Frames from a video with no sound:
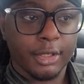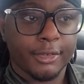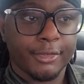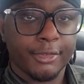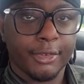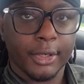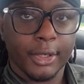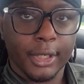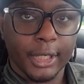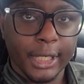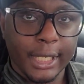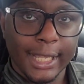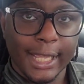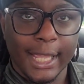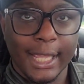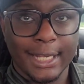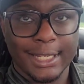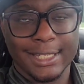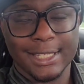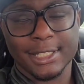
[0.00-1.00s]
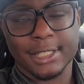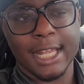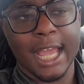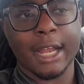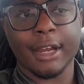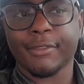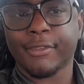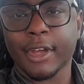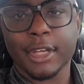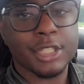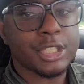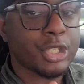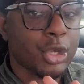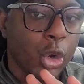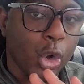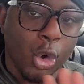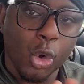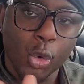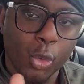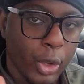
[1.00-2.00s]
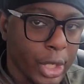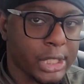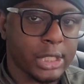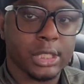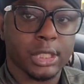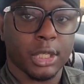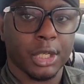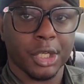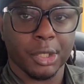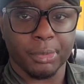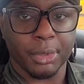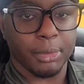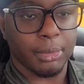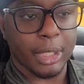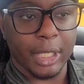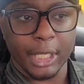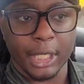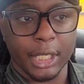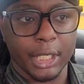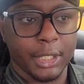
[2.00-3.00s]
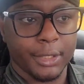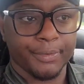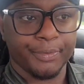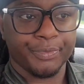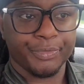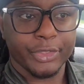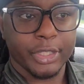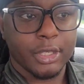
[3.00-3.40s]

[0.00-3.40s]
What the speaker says: for it, and a sacrifice is always going to be made.